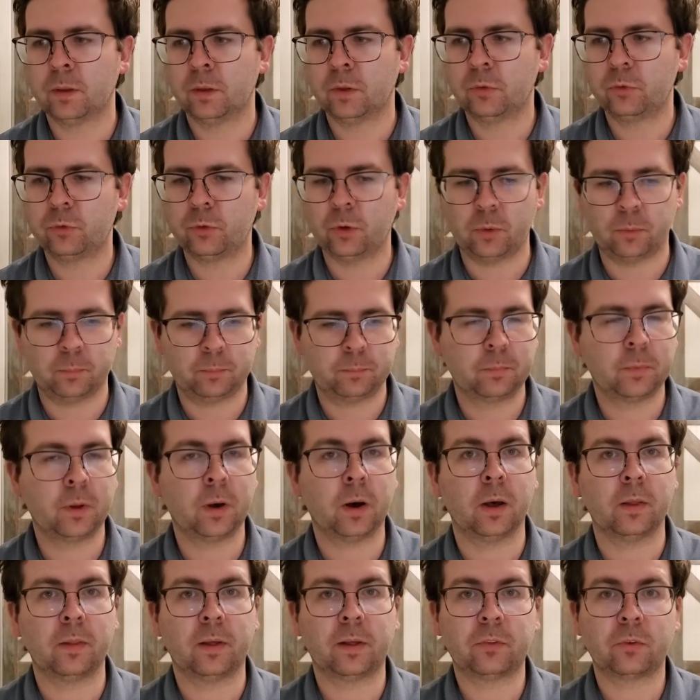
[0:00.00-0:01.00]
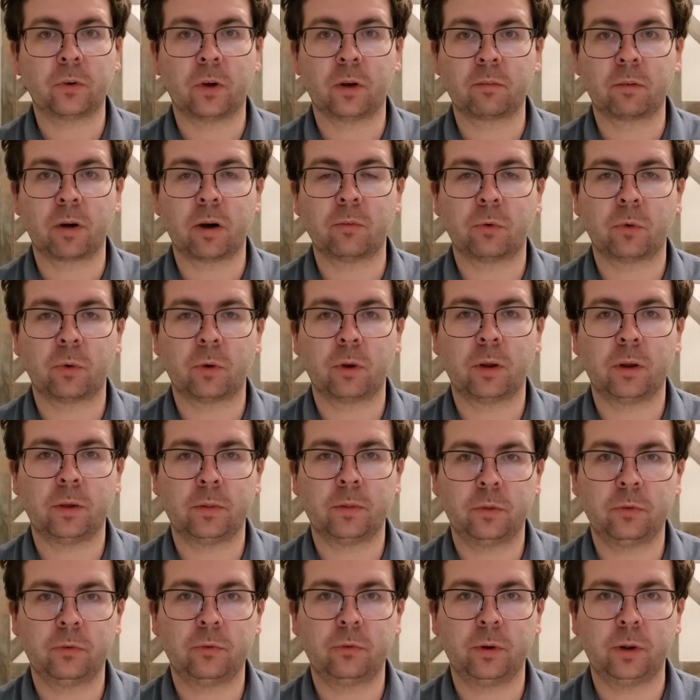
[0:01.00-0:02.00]
So that's all I've got for you in
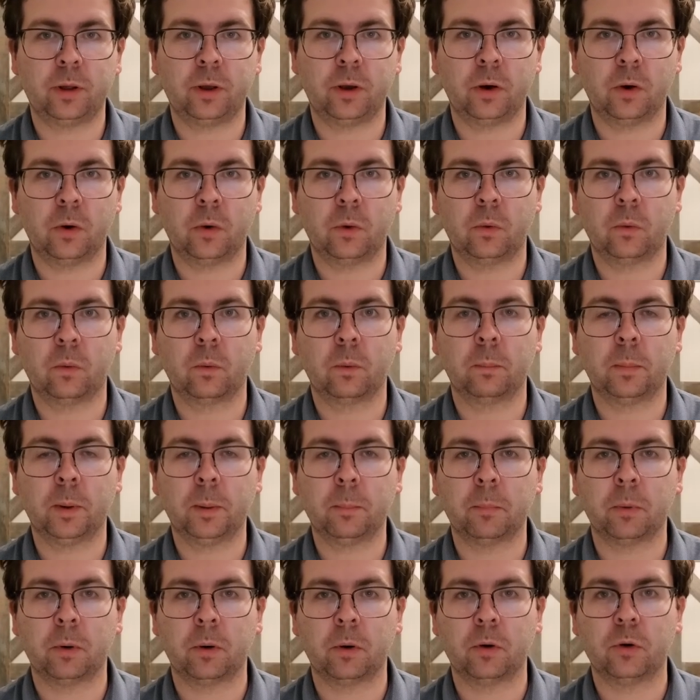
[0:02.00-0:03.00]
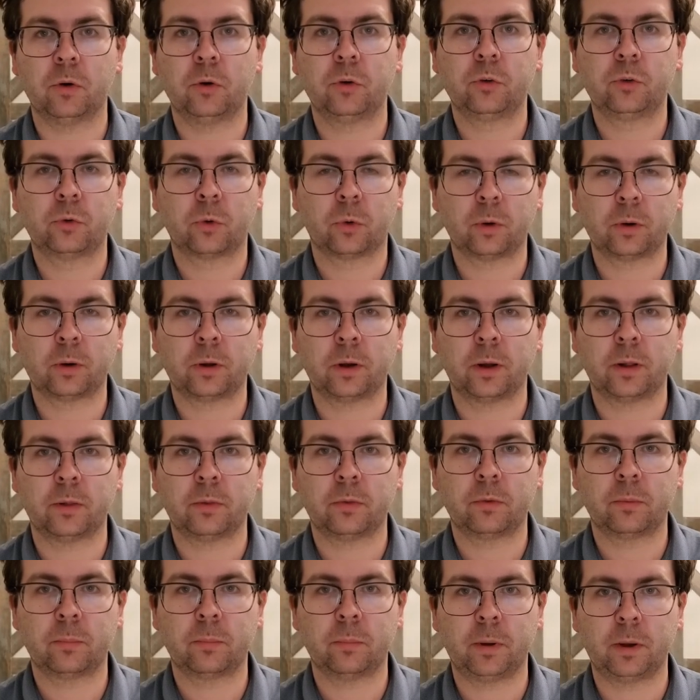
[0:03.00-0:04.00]
this video. Remember,
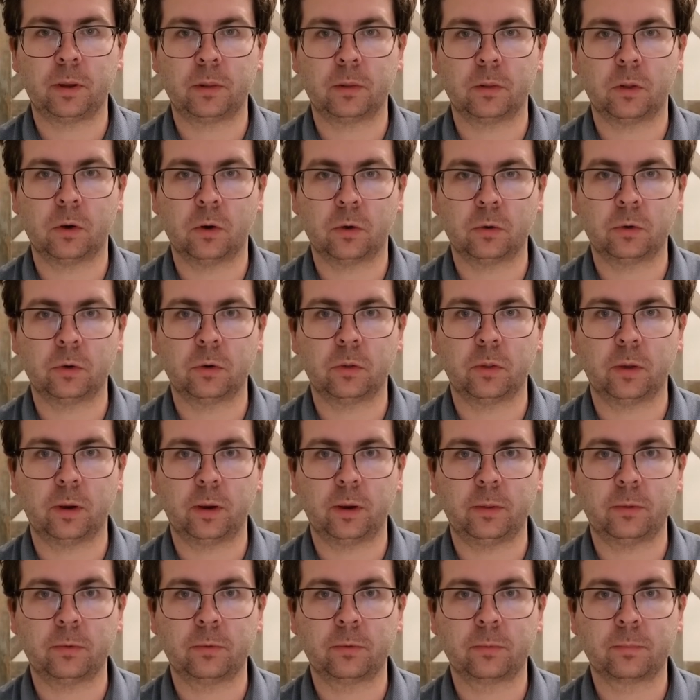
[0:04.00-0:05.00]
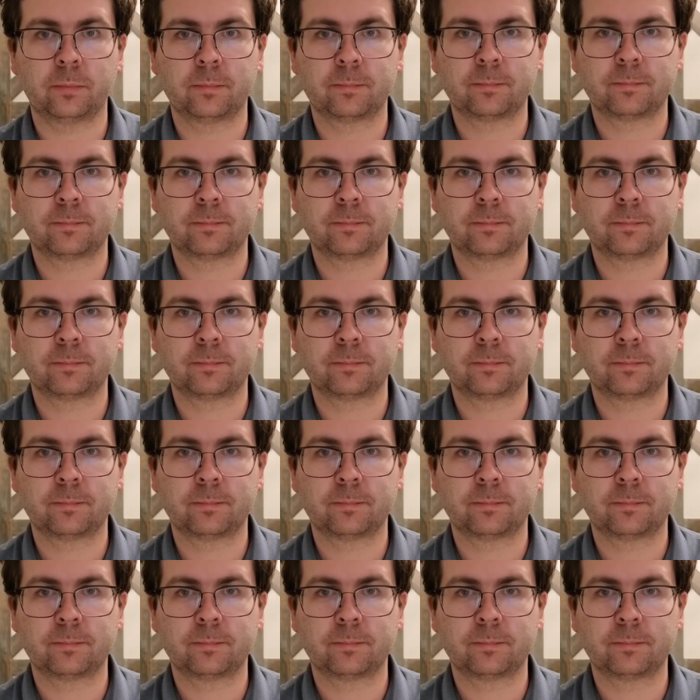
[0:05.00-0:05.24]
shortcuts make long delays.